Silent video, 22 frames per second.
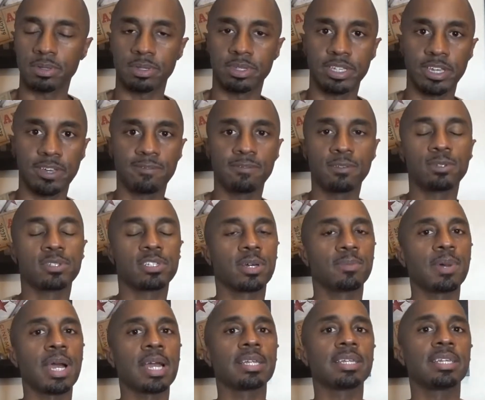give you
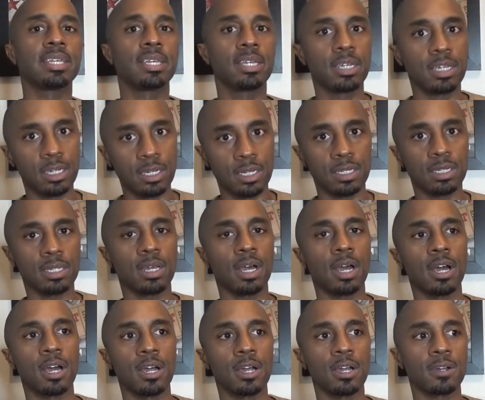some idea
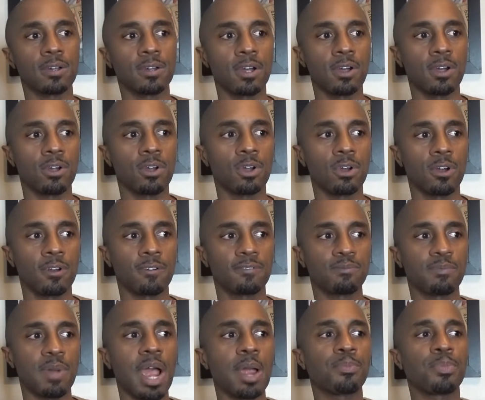
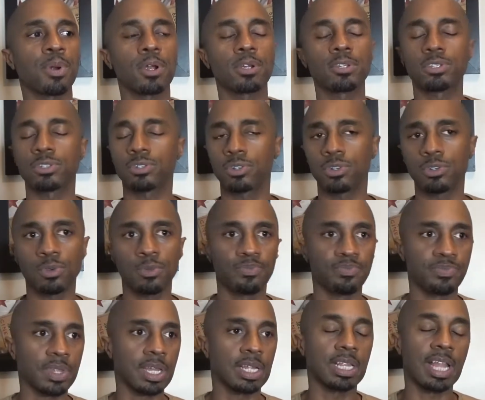of my
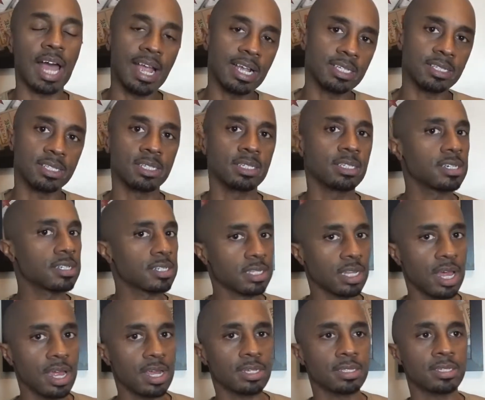personal likes and
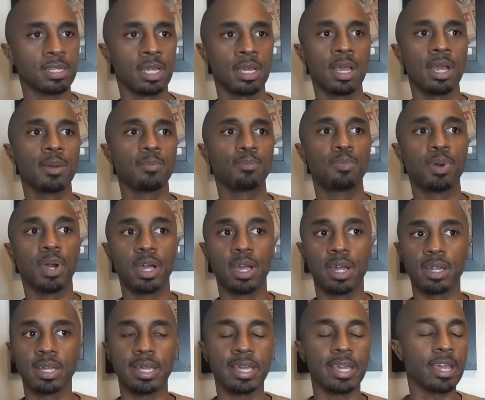dislikes,
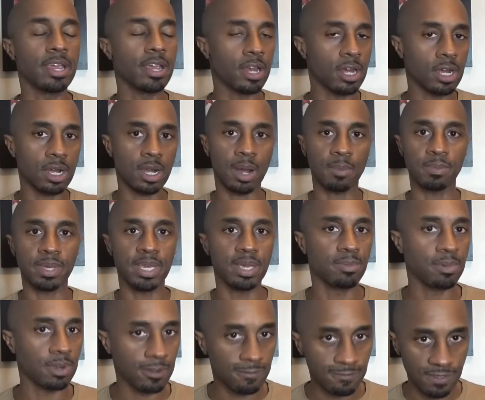but here I'm
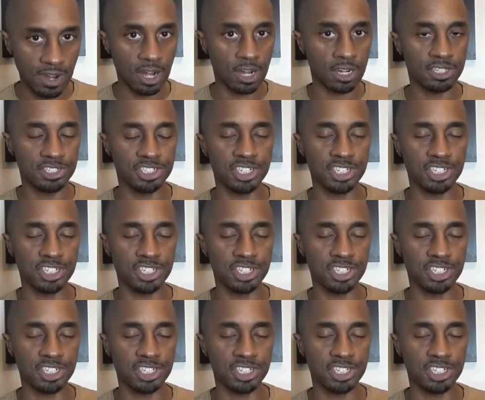keeping it very